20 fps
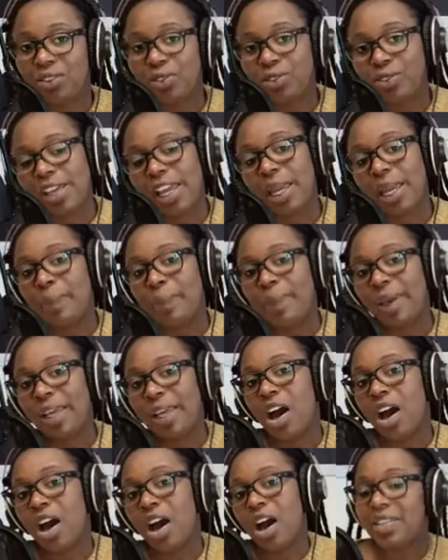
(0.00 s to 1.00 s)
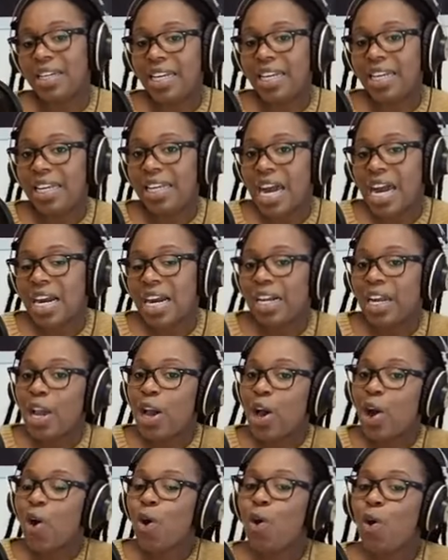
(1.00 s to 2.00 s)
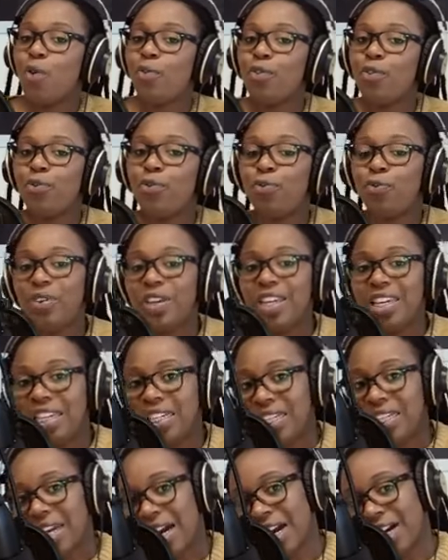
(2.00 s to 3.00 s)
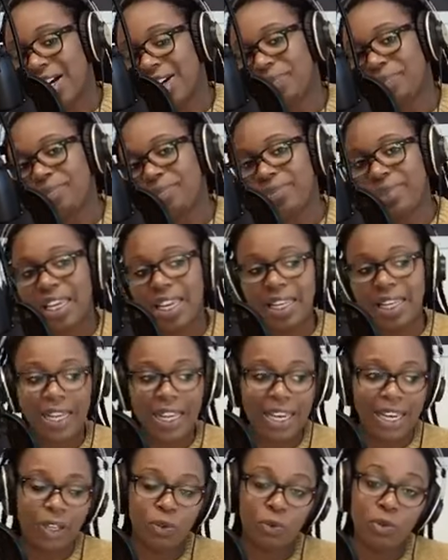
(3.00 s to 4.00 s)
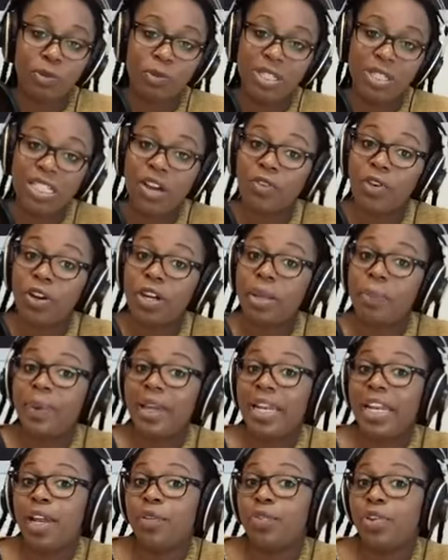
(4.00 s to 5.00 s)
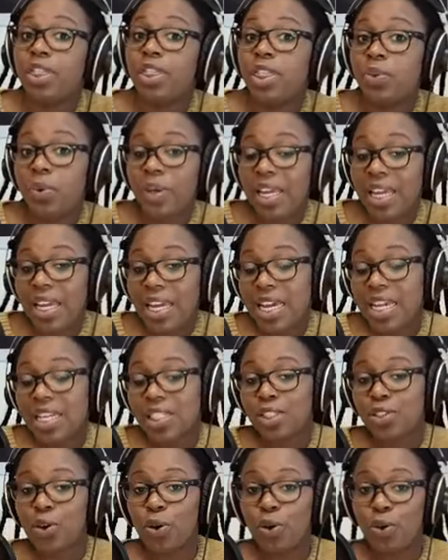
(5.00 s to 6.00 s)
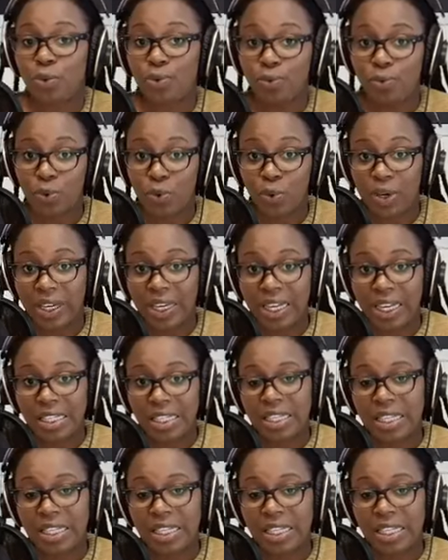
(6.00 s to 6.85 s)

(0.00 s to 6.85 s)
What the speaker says: Dus ik ben al 3 jaar of 4 jaar in Nederland, which means I've already been here for 3 years or 4 years.